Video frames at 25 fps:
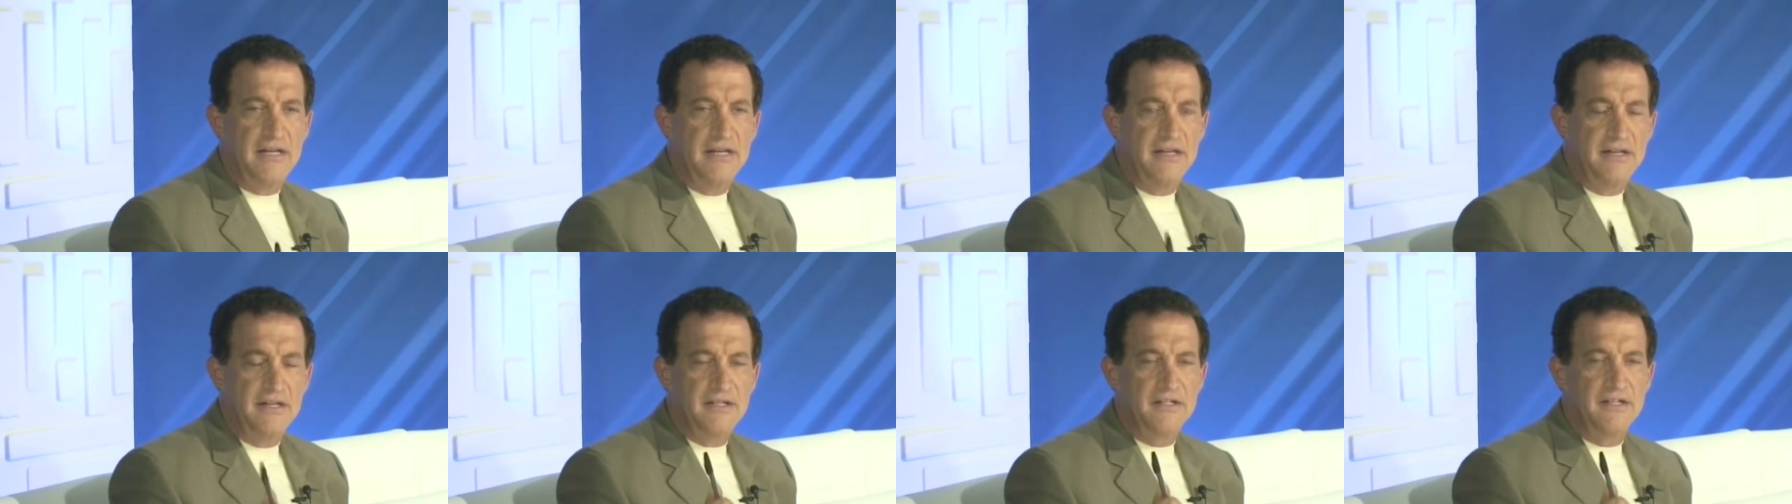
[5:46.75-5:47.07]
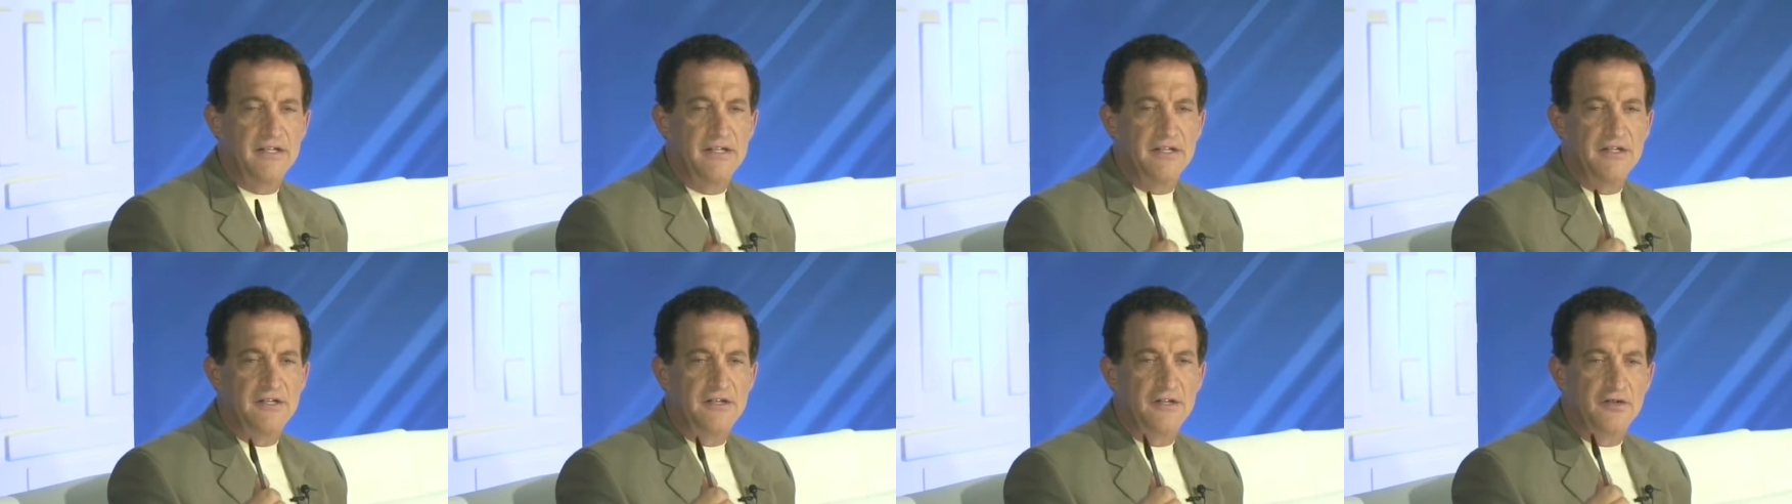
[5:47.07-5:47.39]
this
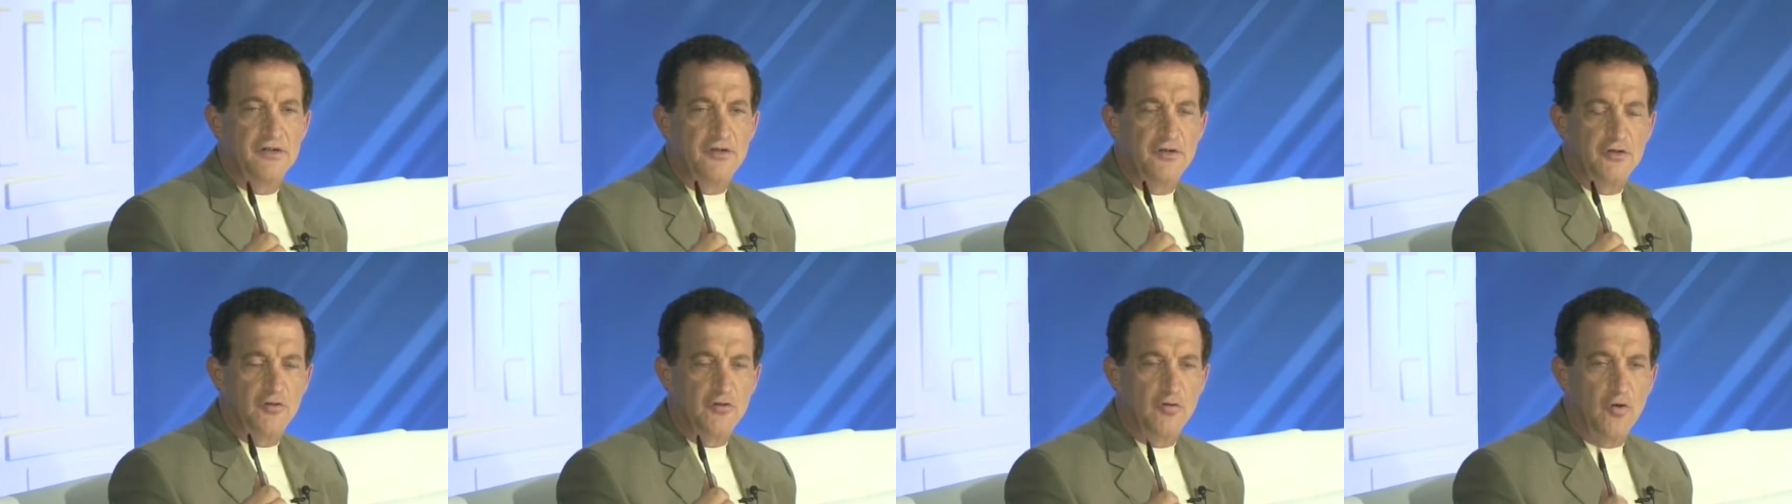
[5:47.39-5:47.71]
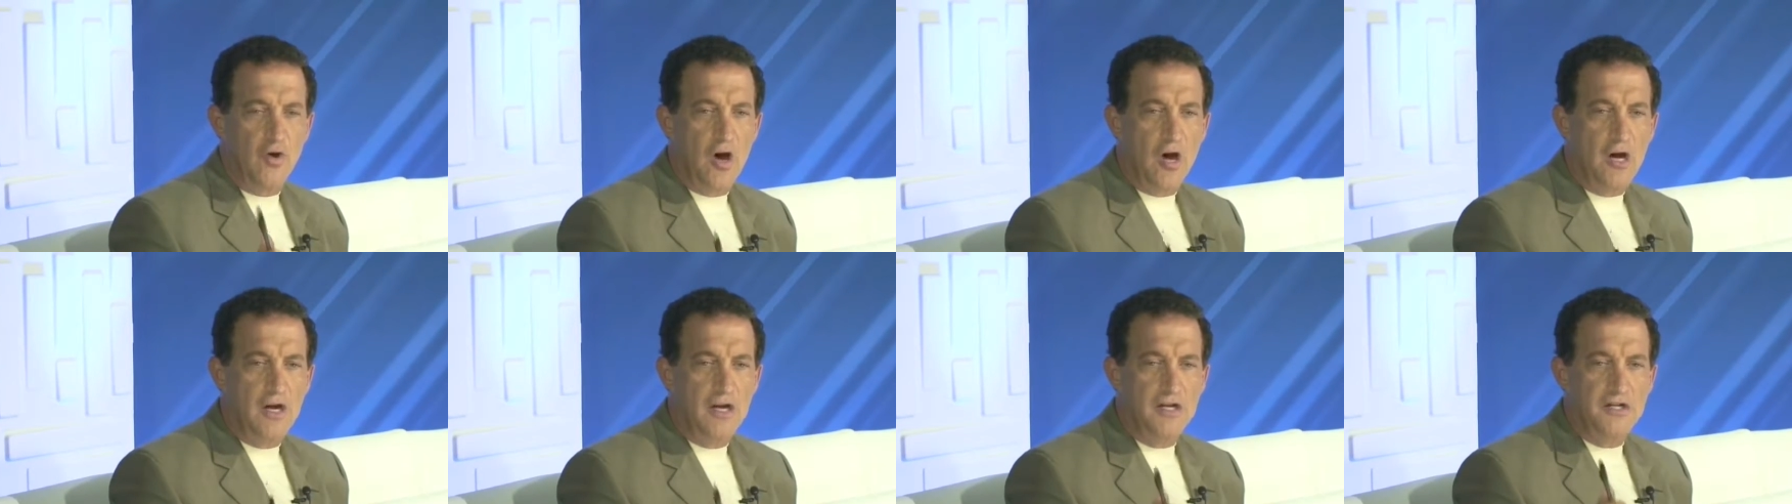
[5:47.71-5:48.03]
is the
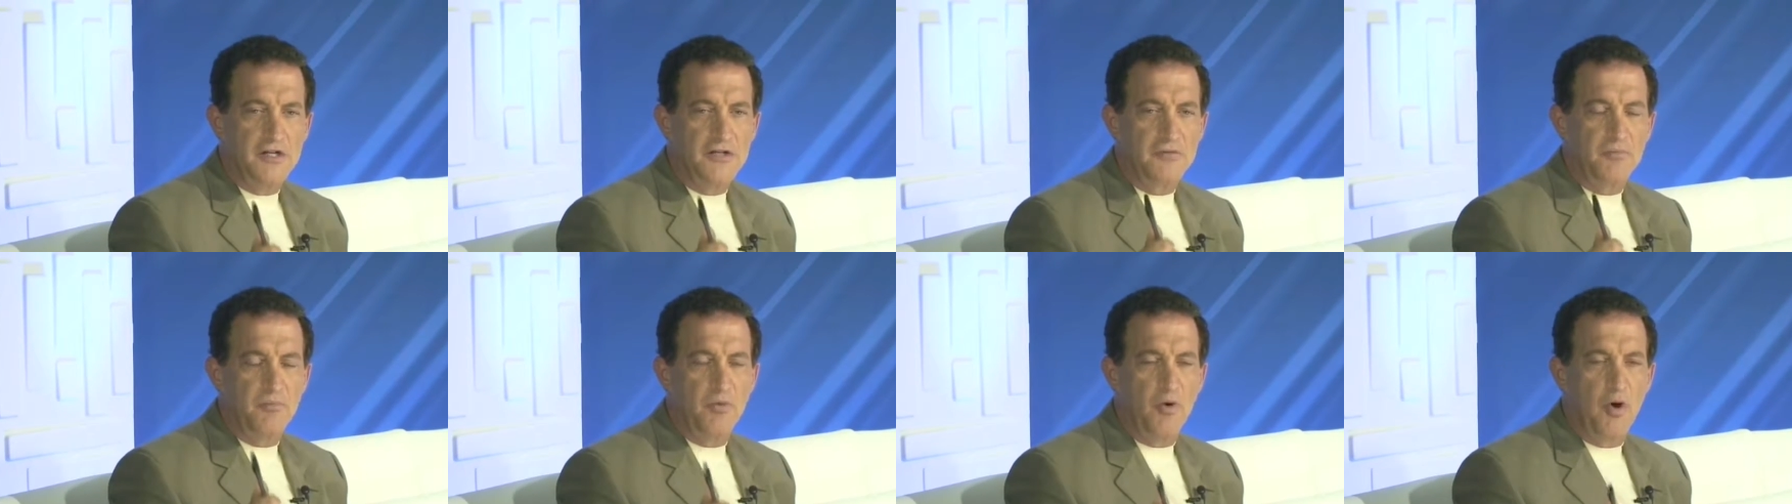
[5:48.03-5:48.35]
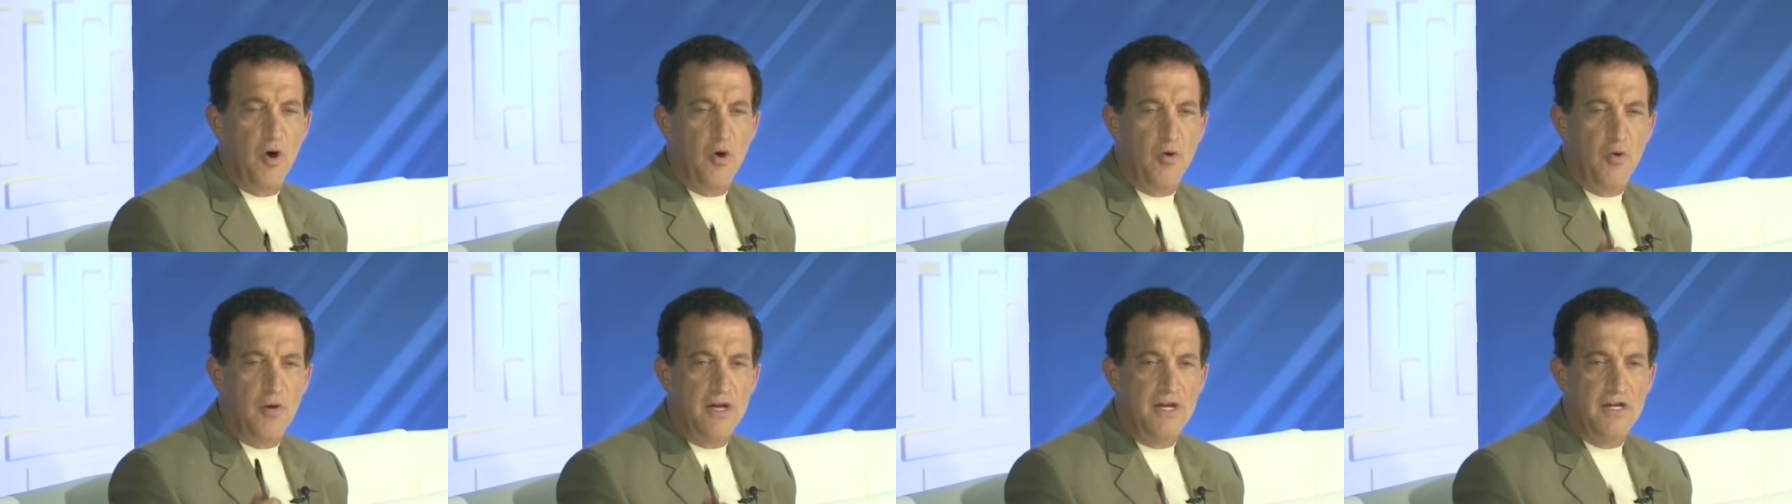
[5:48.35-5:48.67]
strongest
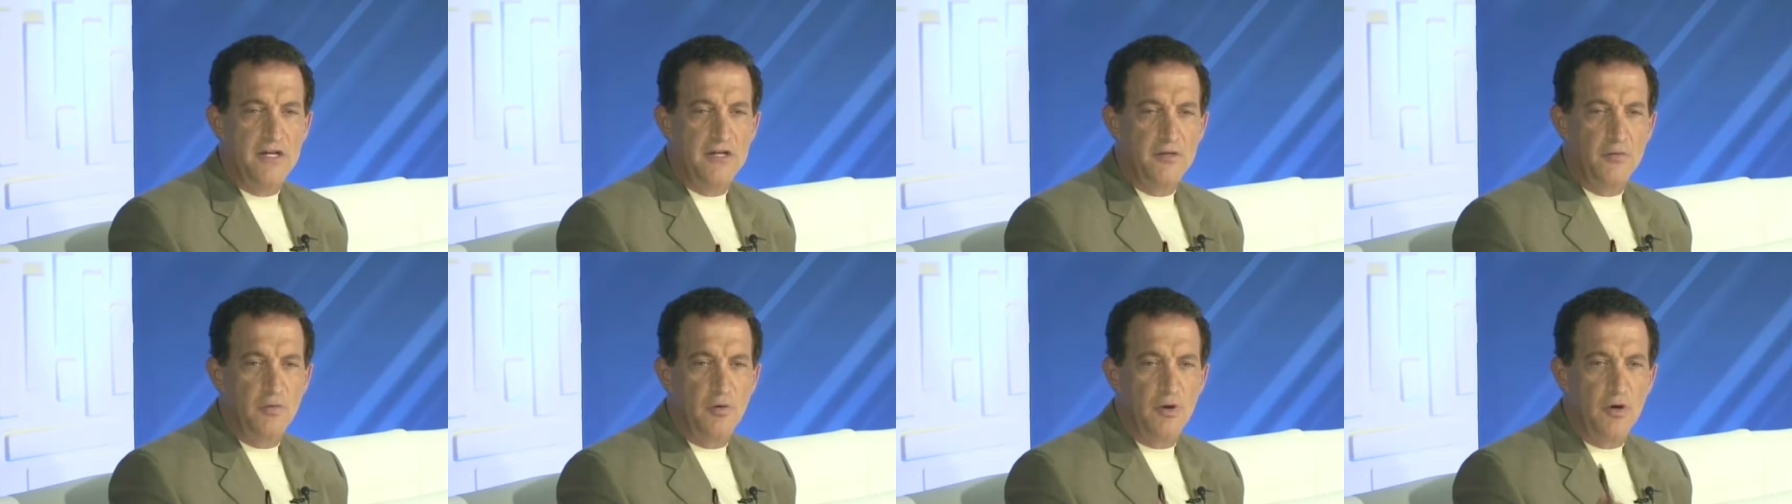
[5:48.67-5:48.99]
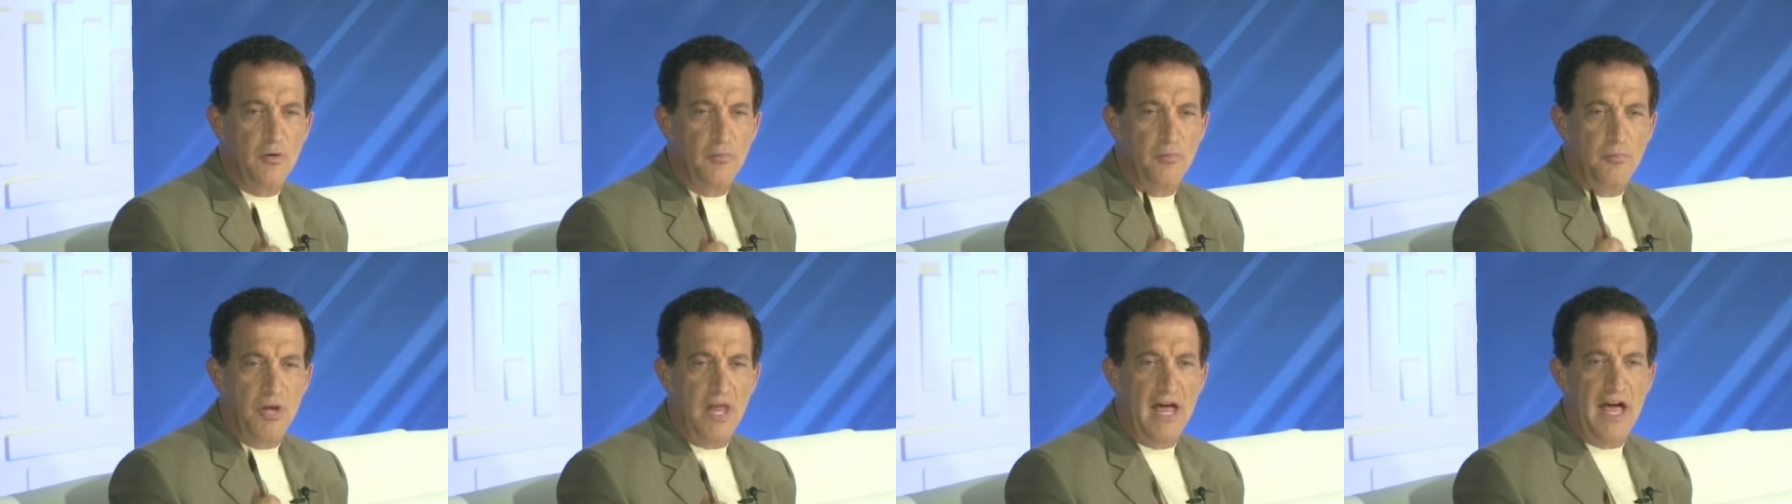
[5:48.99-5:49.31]
pro-Israel
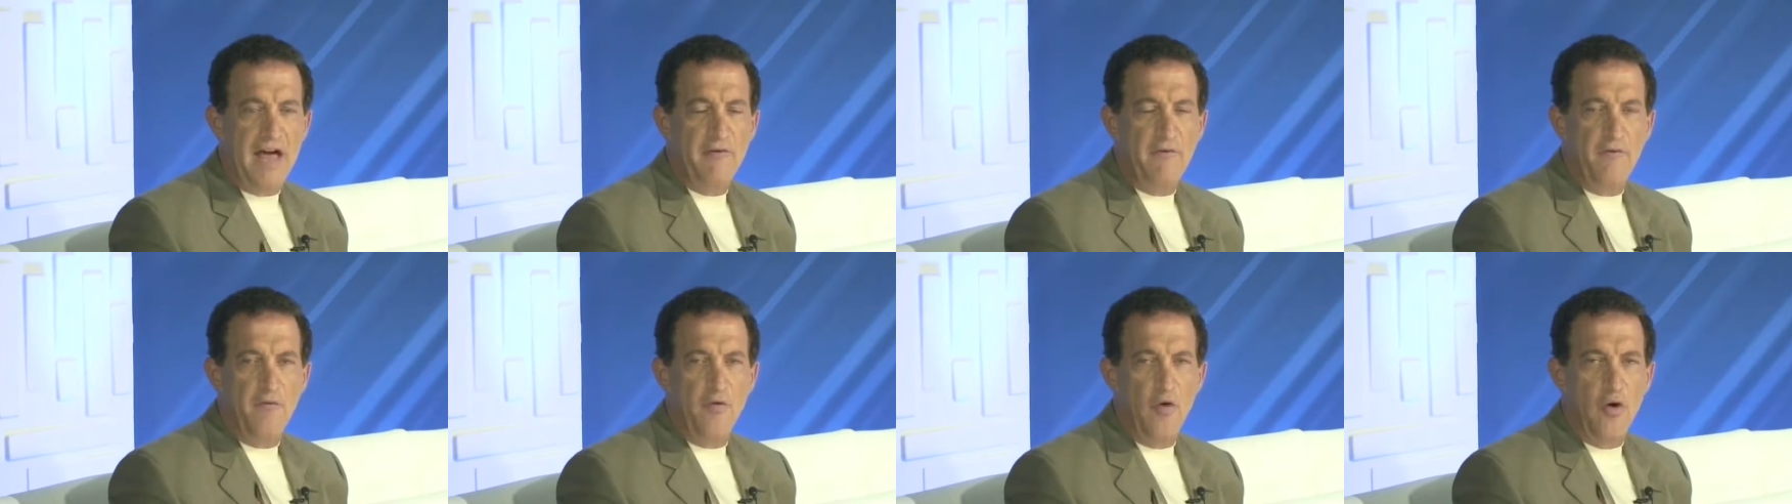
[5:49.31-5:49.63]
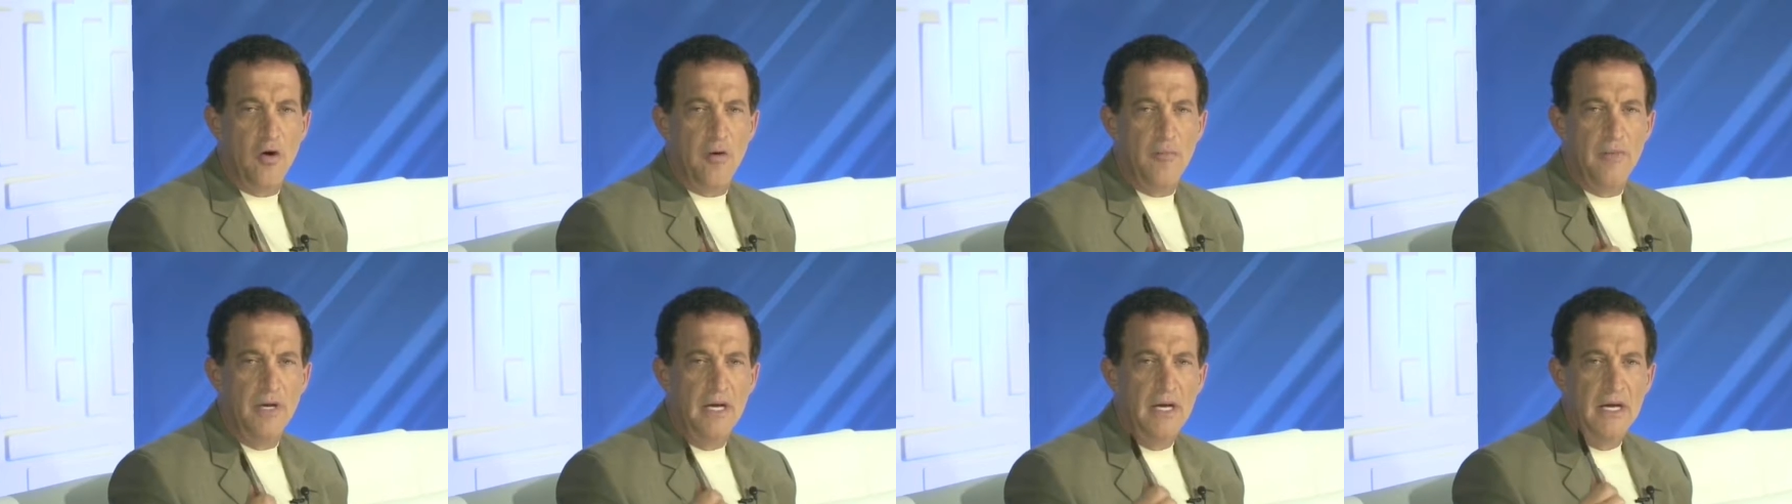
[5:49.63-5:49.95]

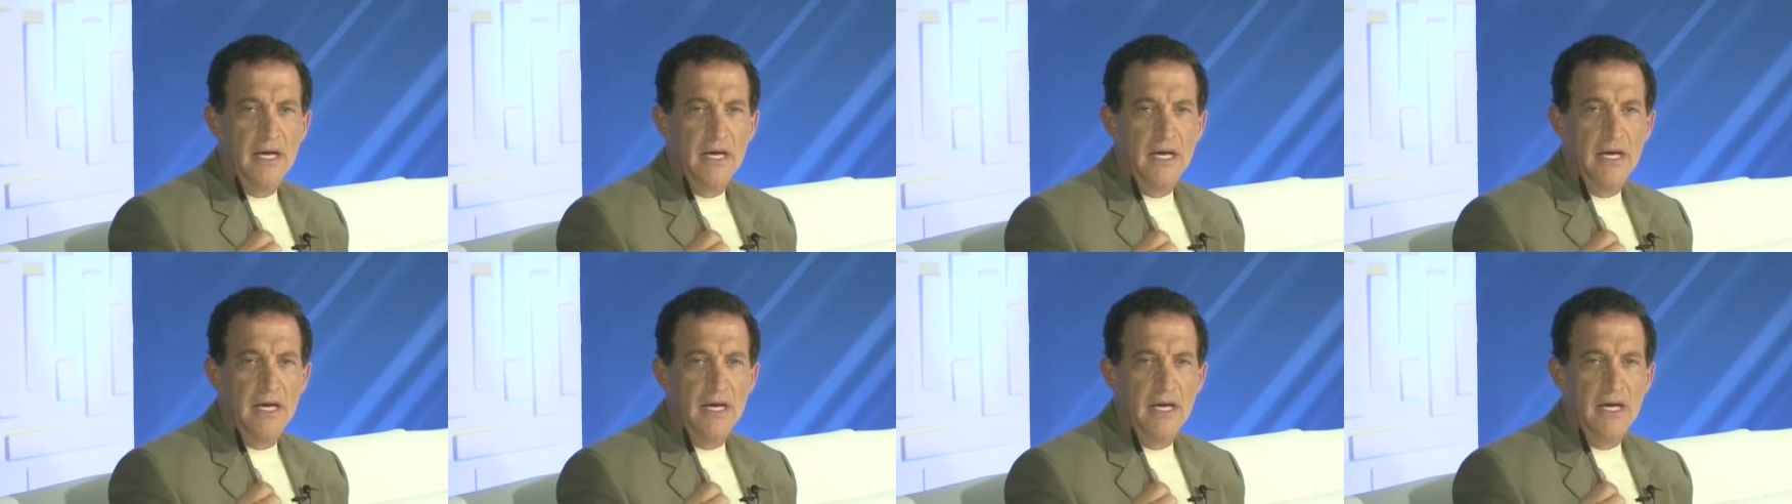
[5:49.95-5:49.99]
platform